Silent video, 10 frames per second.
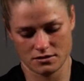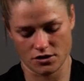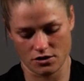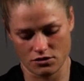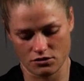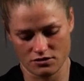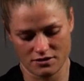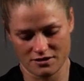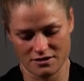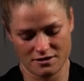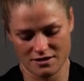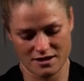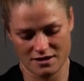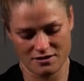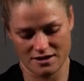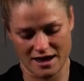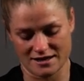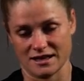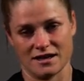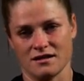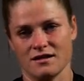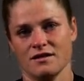So as in